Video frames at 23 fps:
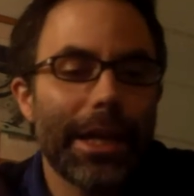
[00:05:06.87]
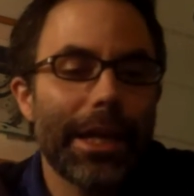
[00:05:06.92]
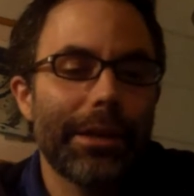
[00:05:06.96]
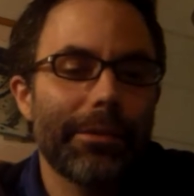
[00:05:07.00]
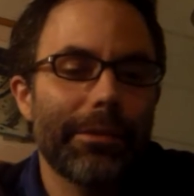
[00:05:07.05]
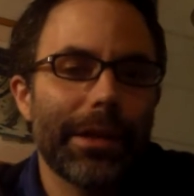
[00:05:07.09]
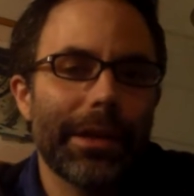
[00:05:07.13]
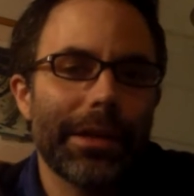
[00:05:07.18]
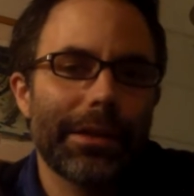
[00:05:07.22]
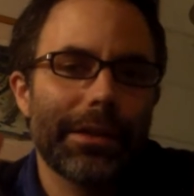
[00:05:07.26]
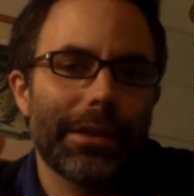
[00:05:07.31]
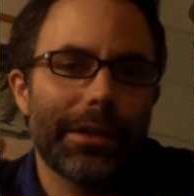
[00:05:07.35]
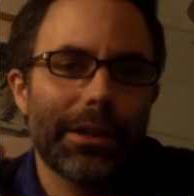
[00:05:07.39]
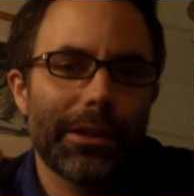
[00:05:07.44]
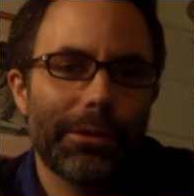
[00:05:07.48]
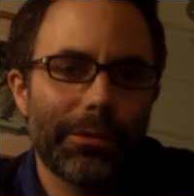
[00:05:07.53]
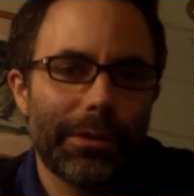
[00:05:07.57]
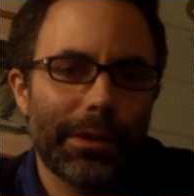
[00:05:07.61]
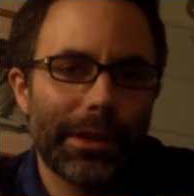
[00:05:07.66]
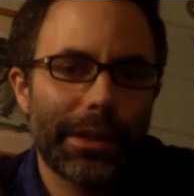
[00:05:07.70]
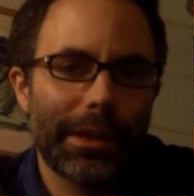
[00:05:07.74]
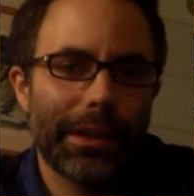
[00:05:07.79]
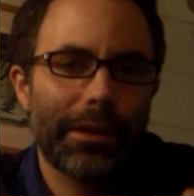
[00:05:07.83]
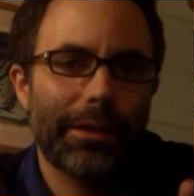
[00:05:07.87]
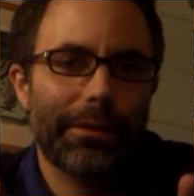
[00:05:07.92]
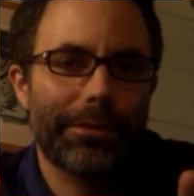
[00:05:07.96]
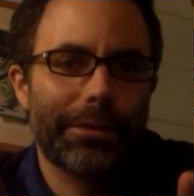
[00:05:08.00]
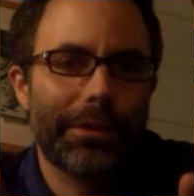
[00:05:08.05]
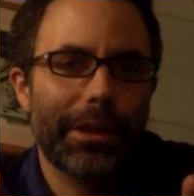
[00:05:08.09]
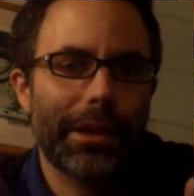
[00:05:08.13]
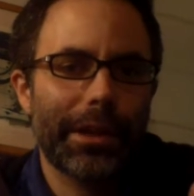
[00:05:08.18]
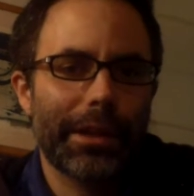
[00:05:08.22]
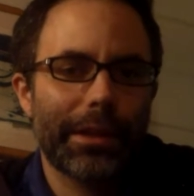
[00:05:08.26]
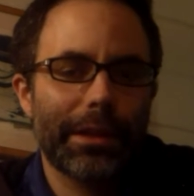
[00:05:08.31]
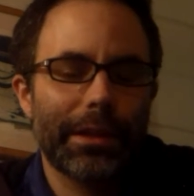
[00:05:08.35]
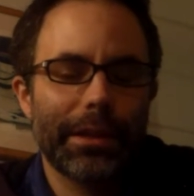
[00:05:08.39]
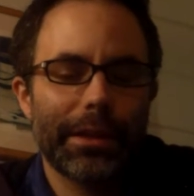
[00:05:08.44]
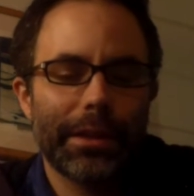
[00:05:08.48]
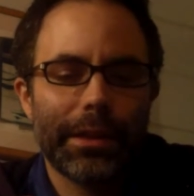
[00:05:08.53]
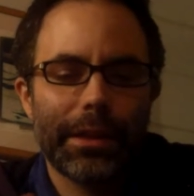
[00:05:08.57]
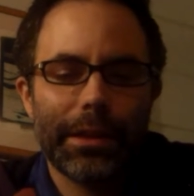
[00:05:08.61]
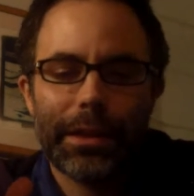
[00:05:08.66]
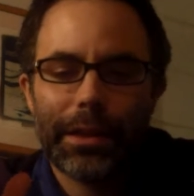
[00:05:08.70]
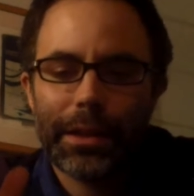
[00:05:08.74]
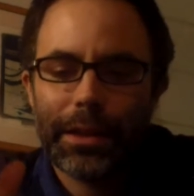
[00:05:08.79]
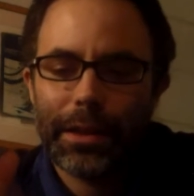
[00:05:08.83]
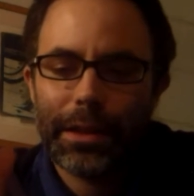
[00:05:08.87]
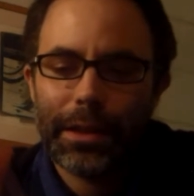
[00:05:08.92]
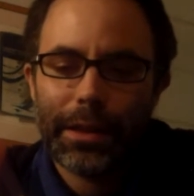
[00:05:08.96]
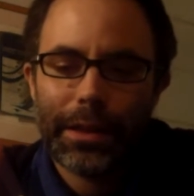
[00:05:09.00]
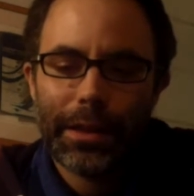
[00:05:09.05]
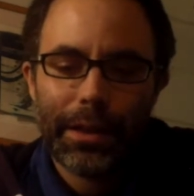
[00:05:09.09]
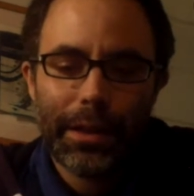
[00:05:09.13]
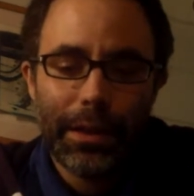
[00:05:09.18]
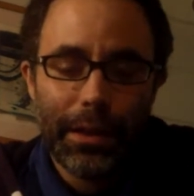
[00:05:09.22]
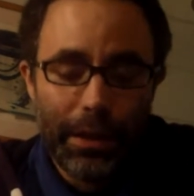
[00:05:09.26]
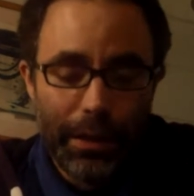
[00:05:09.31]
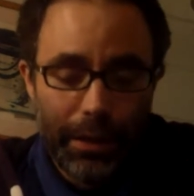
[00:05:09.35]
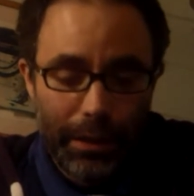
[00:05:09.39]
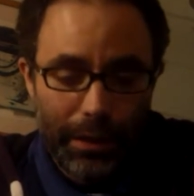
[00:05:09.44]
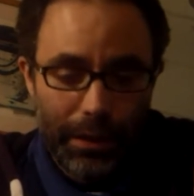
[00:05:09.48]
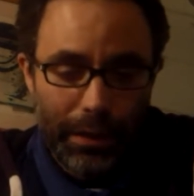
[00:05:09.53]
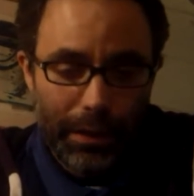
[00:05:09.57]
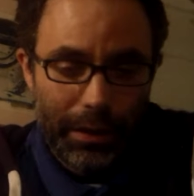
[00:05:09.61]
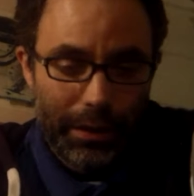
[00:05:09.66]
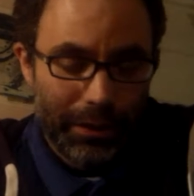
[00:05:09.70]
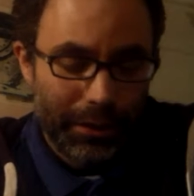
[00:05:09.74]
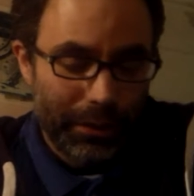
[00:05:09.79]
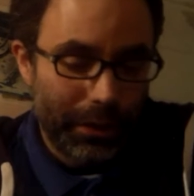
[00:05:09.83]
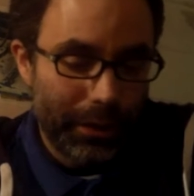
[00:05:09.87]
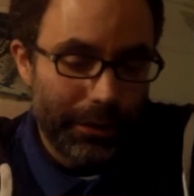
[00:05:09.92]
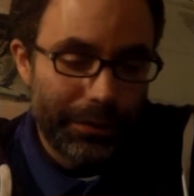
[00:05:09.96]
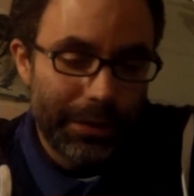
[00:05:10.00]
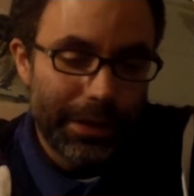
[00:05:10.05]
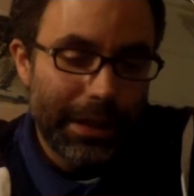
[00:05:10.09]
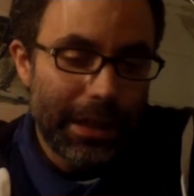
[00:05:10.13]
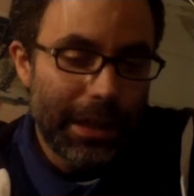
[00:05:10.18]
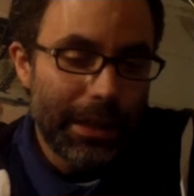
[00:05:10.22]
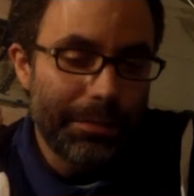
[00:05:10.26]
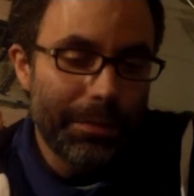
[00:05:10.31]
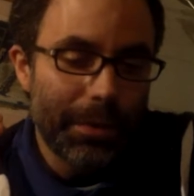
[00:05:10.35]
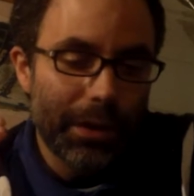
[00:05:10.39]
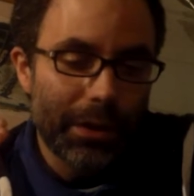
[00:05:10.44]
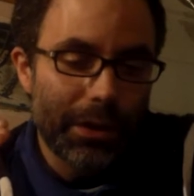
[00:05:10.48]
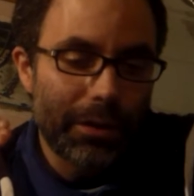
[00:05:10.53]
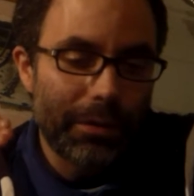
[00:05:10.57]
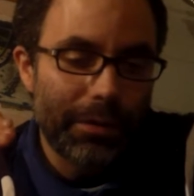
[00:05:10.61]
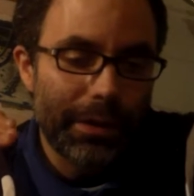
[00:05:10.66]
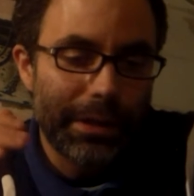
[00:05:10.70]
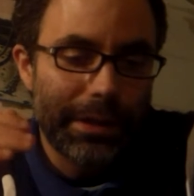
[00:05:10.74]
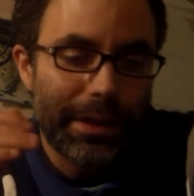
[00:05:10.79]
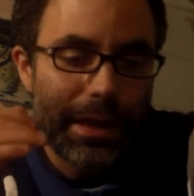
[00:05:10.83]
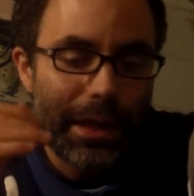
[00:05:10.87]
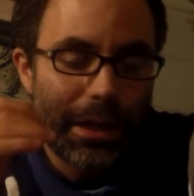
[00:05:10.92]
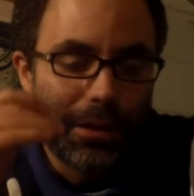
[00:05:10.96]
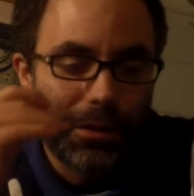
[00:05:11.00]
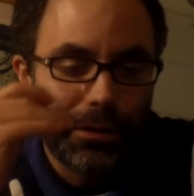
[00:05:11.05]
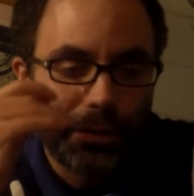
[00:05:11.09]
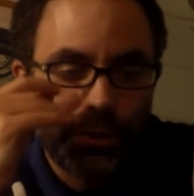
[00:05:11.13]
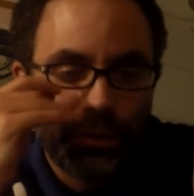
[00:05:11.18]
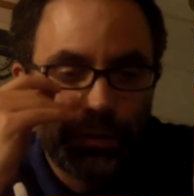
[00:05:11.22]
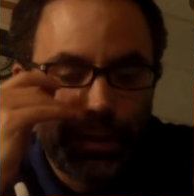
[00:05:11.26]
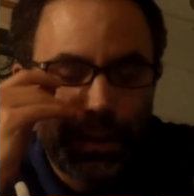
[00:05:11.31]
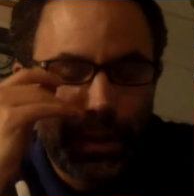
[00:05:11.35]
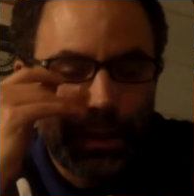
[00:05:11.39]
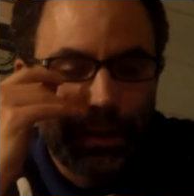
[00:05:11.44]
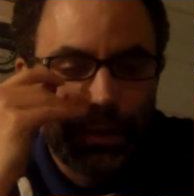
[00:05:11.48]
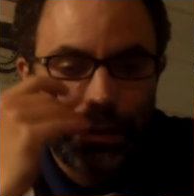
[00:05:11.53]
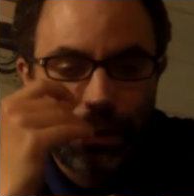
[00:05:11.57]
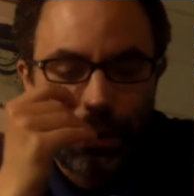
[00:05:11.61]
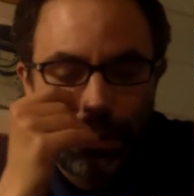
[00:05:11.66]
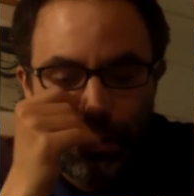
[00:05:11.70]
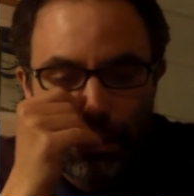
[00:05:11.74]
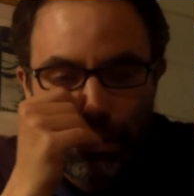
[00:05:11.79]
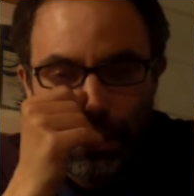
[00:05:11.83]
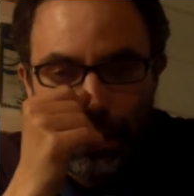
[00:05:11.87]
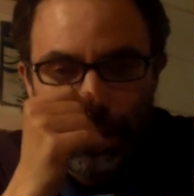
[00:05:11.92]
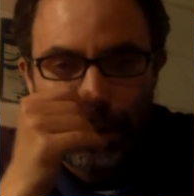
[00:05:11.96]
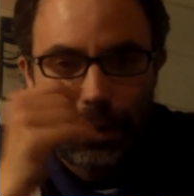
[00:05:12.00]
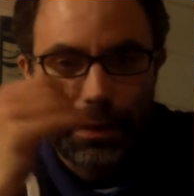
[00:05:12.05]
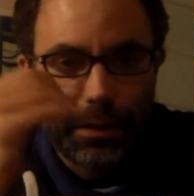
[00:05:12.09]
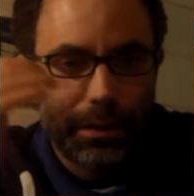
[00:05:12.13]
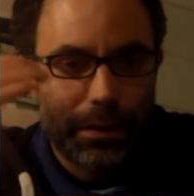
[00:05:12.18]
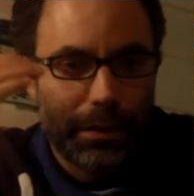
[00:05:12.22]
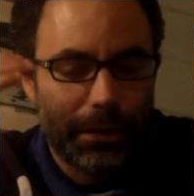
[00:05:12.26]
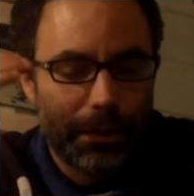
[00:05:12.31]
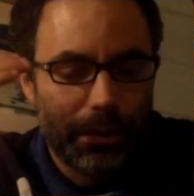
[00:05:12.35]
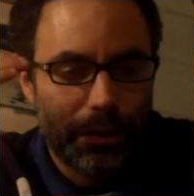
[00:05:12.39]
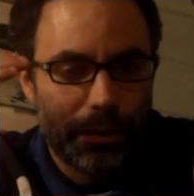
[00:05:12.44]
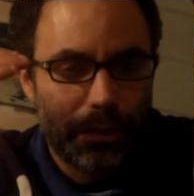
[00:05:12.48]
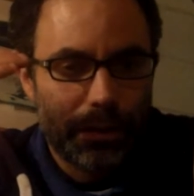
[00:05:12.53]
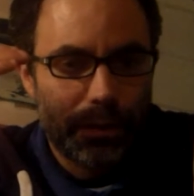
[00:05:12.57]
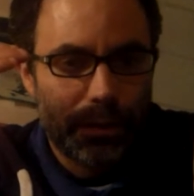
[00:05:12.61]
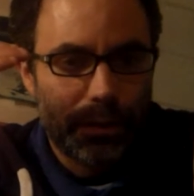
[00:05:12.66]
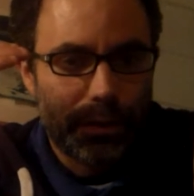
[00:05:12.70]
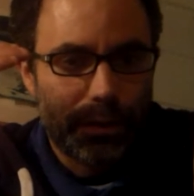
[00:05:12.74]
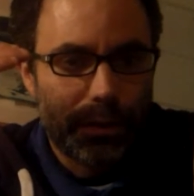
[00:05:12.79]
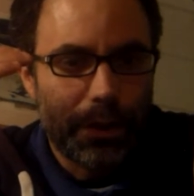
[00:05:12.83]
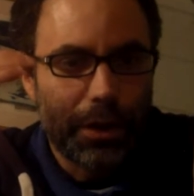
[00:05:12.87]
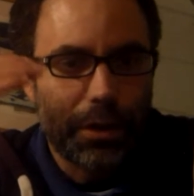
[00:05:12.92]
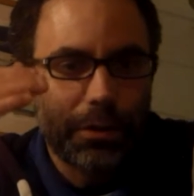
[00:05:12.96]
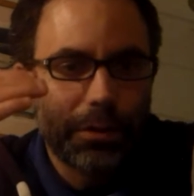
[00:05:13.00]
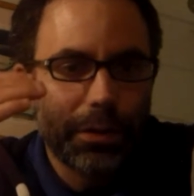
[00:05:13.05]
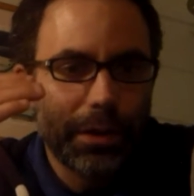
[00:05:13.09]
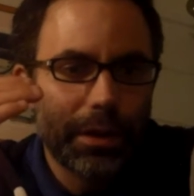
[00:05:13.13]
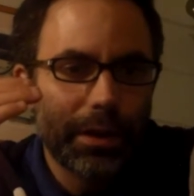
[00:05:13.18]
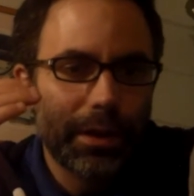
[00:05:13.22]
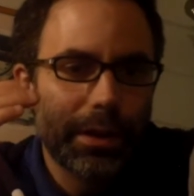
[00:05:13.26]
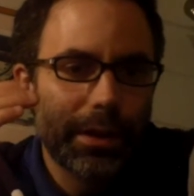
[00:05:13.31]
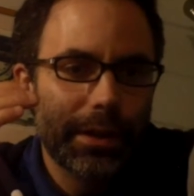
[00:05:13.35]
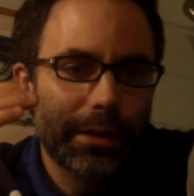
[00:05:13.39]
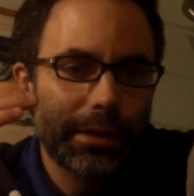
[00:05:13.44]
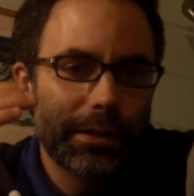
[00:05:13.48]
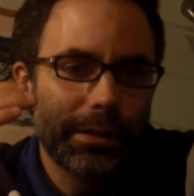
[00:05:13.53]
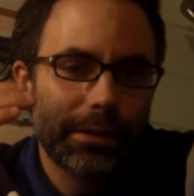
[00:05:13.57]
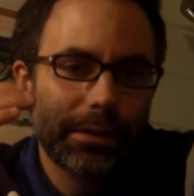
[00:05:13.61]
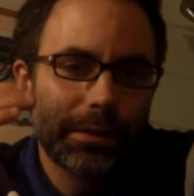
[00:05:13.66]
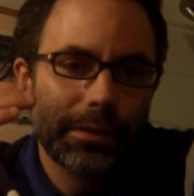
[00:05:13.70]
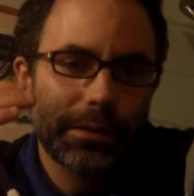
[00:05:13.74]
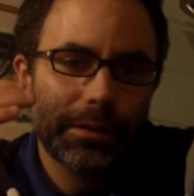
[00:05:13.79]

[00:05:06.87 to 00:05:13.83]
Anyway, I don't want to get off track. So if you keep on going down, you get like codon,